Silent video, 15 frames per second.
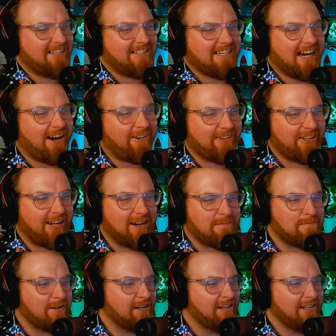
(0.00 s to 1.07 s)
dialed
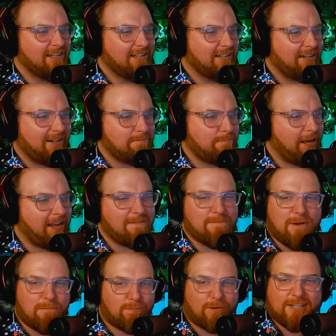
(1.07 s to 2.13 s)
up
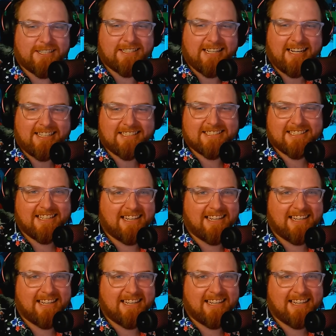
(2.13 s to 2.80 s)
pavement princess.